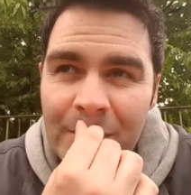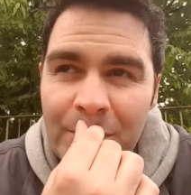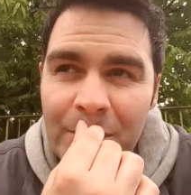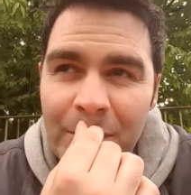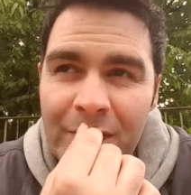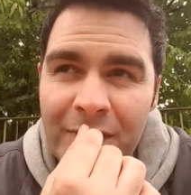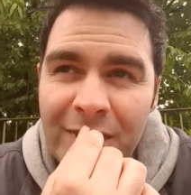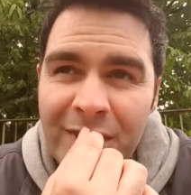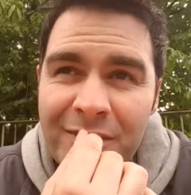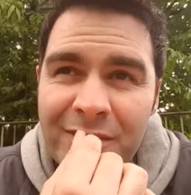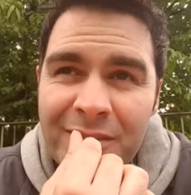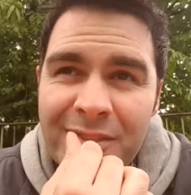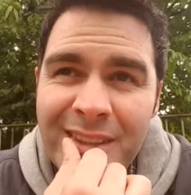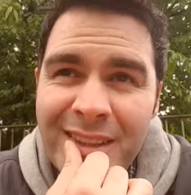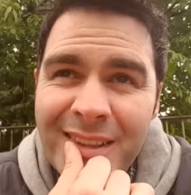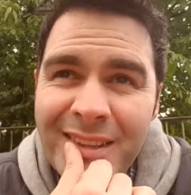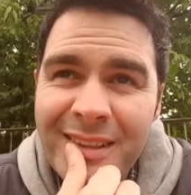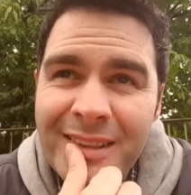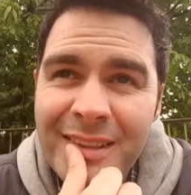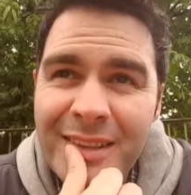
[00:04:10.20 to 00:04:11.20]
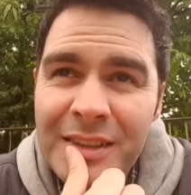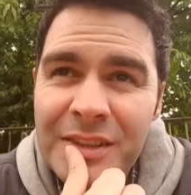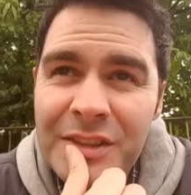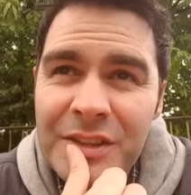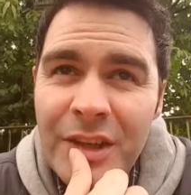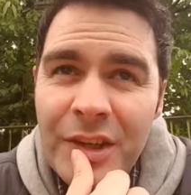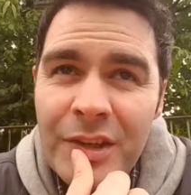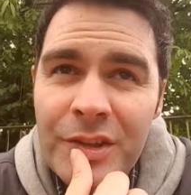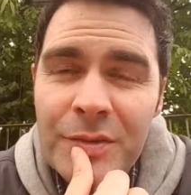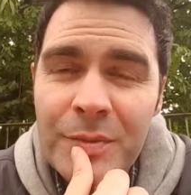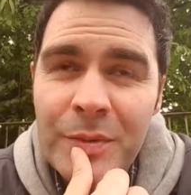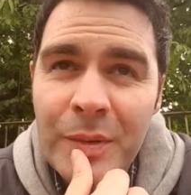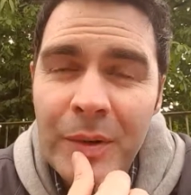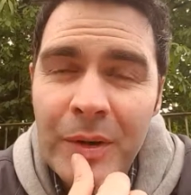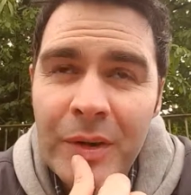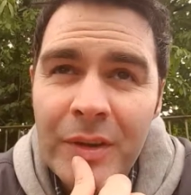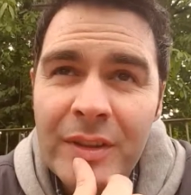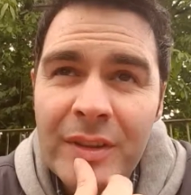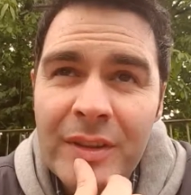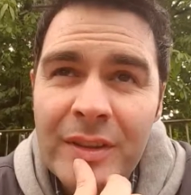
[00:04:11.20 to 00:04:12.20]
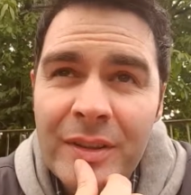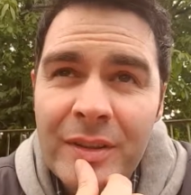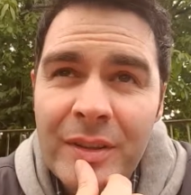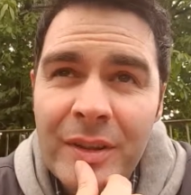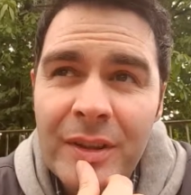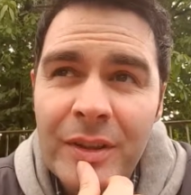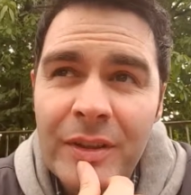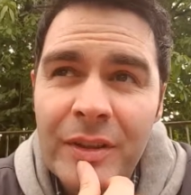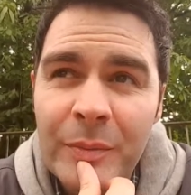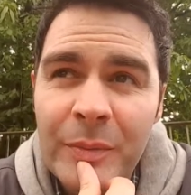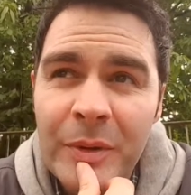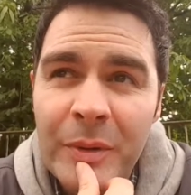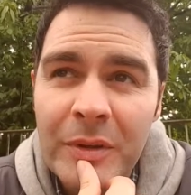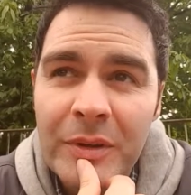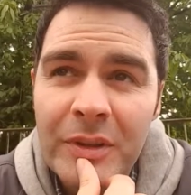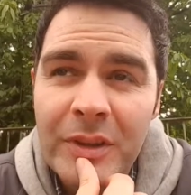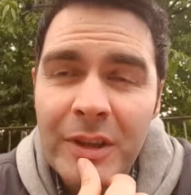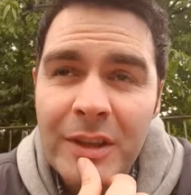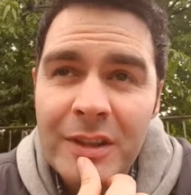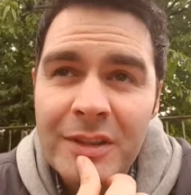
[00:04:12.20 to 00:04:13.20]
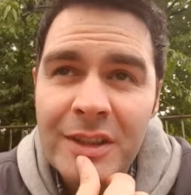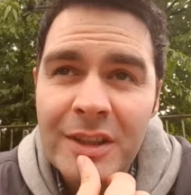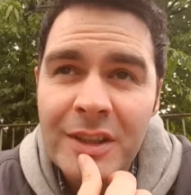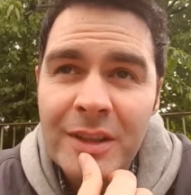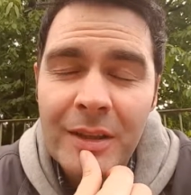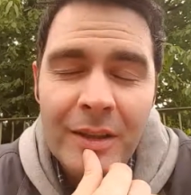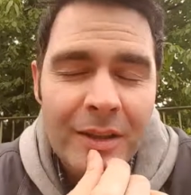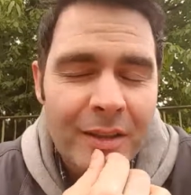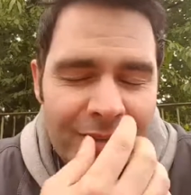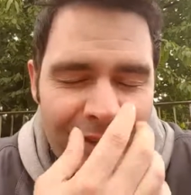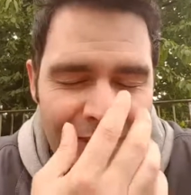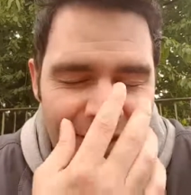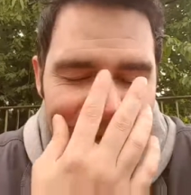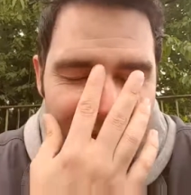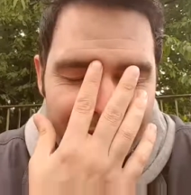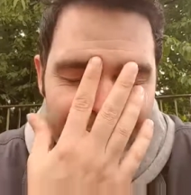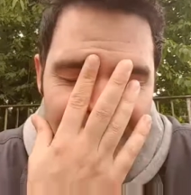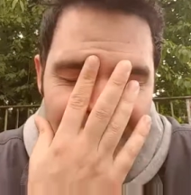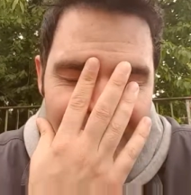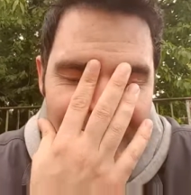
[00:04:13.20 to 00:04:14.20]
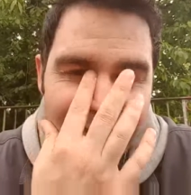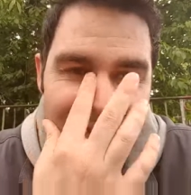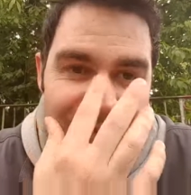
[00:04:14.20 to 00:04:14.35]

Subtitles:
But it's changed my mind. I don't think people are dirty, not dirty.